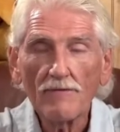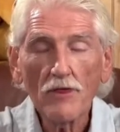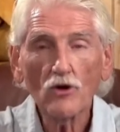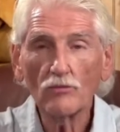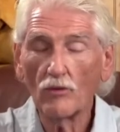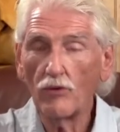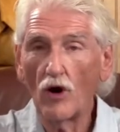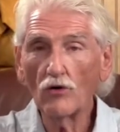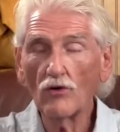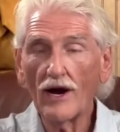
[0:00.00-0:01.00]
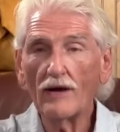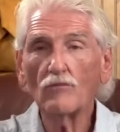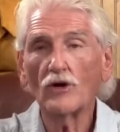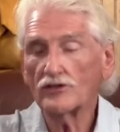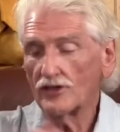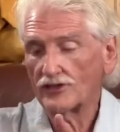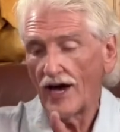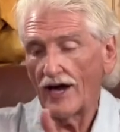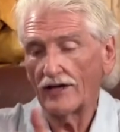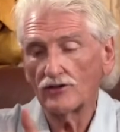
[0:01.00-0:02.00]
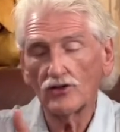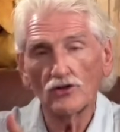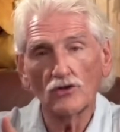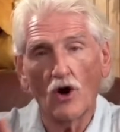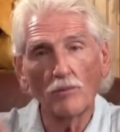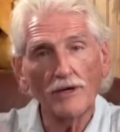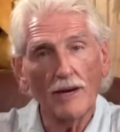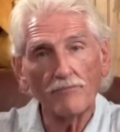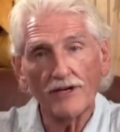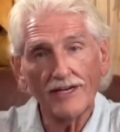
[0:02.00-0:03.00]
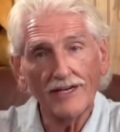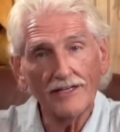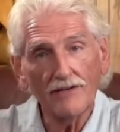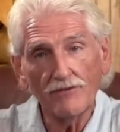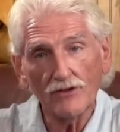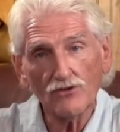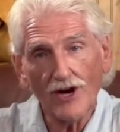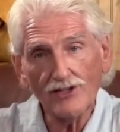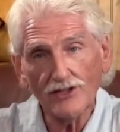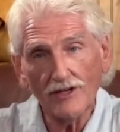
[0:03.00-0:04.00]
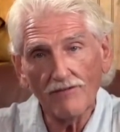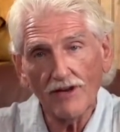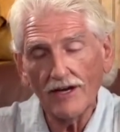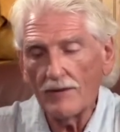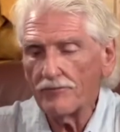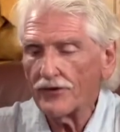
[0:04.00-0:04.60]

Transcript: The herbal program was designed to open up the kidney filtration of the lymph,